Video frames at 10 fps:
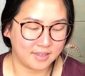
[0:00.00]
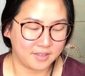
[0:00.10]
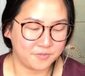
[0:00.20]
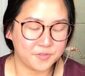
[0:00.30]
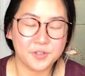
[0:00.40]

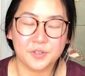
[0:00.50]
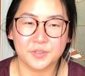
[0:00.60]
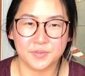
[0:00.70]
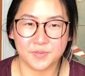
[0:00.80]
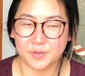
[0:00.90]
And for those
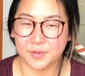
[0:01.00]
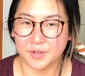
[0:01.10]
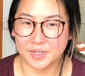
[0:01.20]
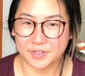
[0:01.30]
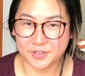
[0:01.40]
of you who are
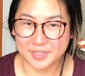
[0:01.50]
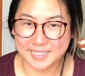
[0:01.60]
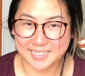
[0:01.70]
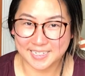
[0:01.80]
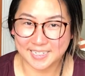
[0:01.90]

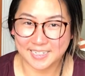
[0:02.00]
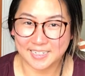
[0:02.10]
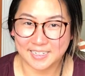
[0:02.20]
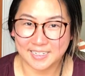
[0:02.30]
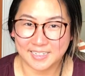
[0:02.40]
interested
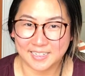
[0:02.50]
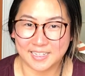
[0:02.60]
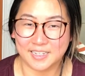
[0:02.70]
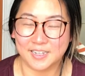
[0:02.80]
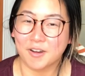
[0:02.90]

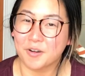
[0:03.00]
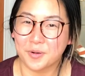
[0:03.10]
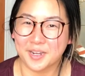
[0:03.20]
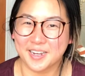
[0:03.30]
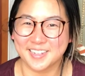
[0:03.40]
in our
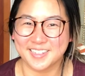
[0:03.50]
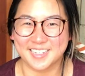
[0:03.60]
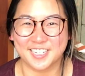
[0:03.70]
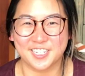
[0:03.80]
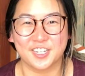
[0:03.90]

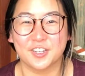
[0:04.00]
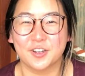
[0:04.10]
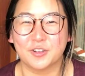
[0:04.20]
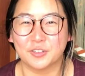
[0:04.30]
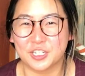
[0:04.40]
organization,
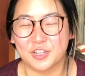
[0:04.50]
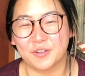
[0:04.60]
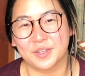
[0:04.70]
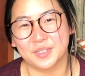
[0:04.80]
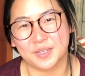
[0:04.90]
OG
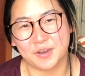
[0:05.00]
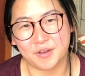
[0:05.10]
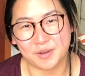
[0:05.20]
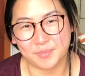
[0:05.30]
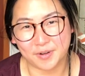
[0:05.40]
Yoga is a
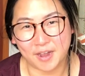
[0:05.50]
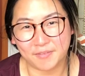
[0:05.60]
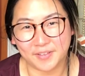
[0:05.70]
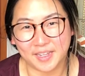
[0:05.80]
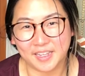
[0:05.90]

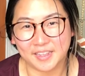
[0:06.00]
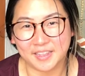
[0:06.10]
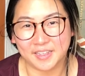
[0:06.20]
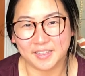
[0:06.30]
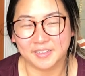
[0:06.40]
nonprofit
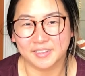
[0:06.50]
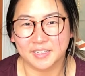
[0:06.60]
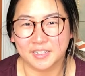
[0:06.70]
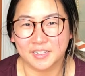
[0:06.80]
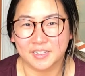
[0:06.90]
that
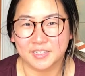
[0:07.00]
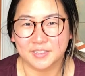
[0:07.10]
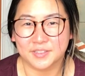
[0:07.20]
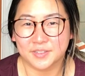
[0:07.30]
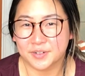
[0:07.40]

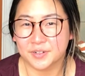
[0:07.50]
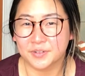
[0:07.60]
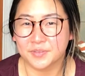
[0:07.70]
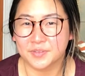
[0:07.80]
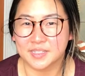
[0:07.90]

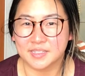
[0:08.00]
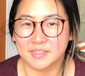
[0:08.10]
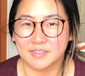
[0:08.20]
serves